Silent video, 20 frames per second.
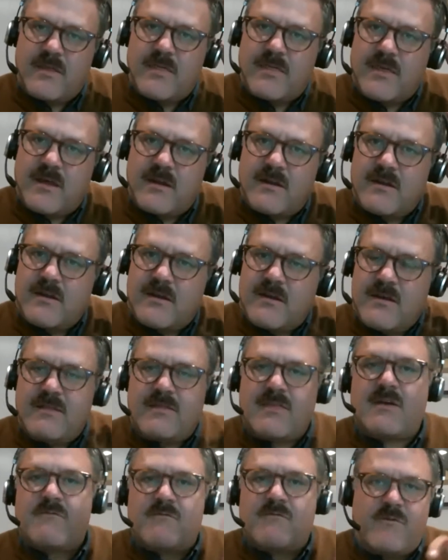that
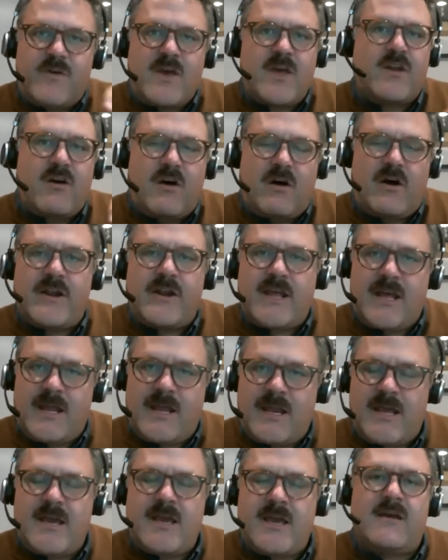fit on
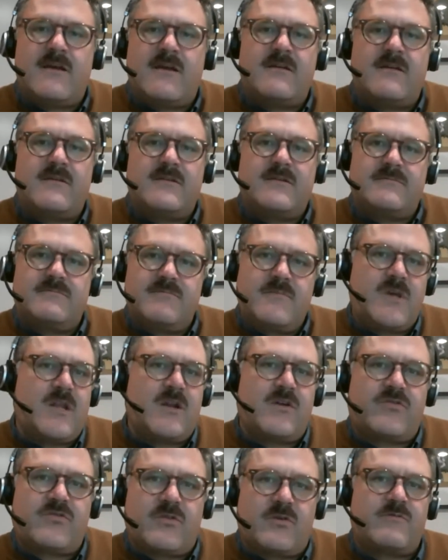any
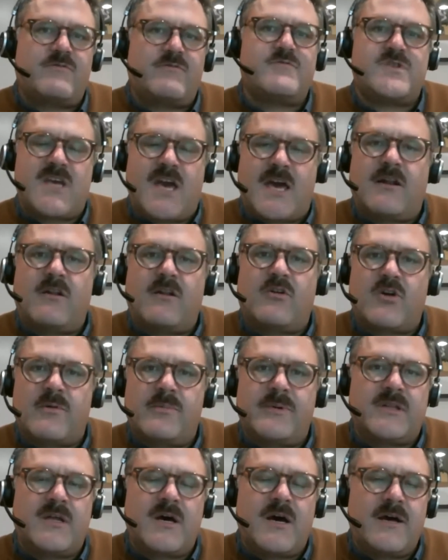sort of Seattle
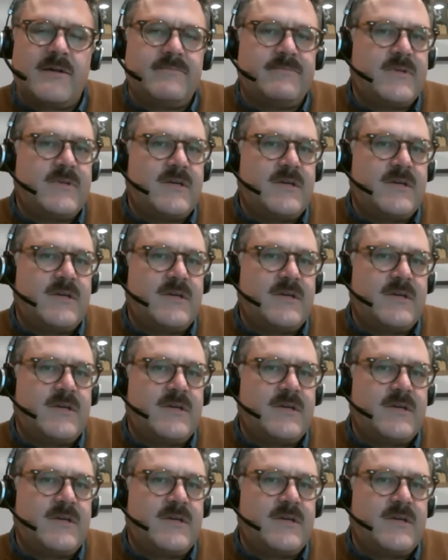urban lot.